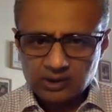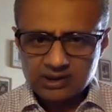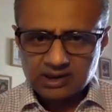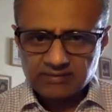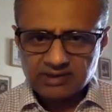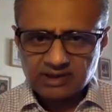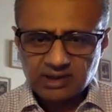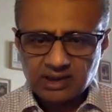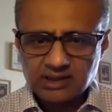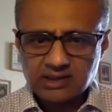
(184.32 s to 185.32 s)
service
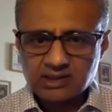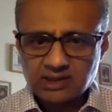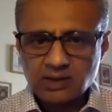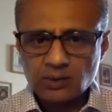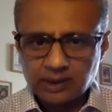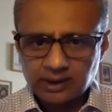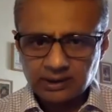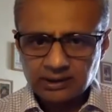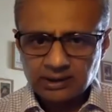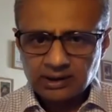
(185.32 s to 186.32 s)
agency
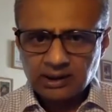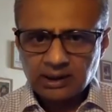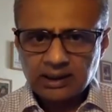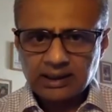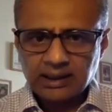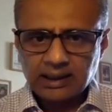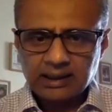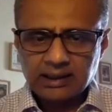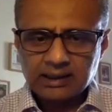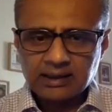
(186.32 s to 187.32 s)
owner
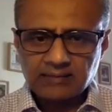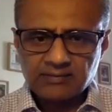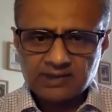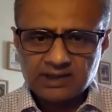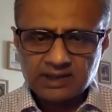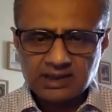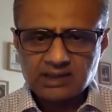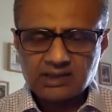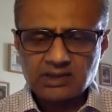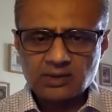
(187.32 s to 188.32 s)
and it gives this
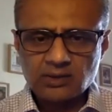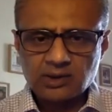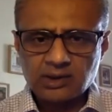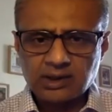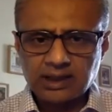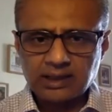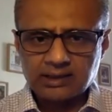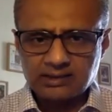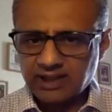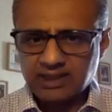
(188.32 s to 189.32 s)
agency owner a
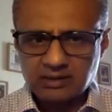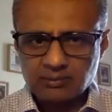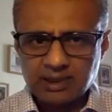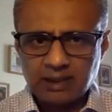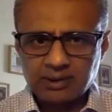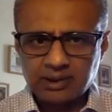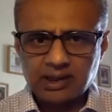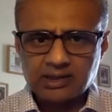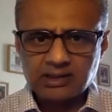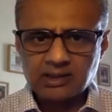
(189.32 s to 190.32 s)
very simple
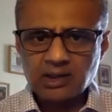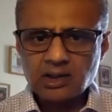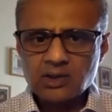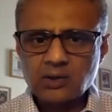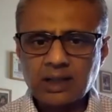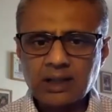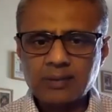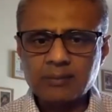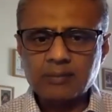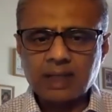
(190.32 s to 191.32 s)
application to
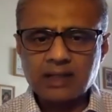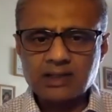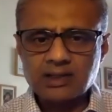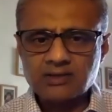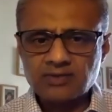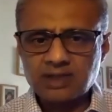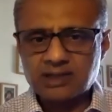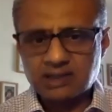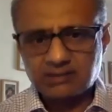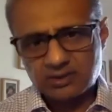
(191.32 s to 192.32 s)
help him manage his field
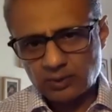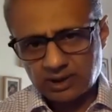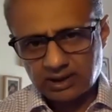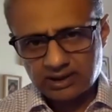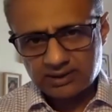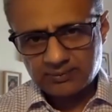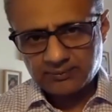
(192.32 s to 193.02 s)
service workers.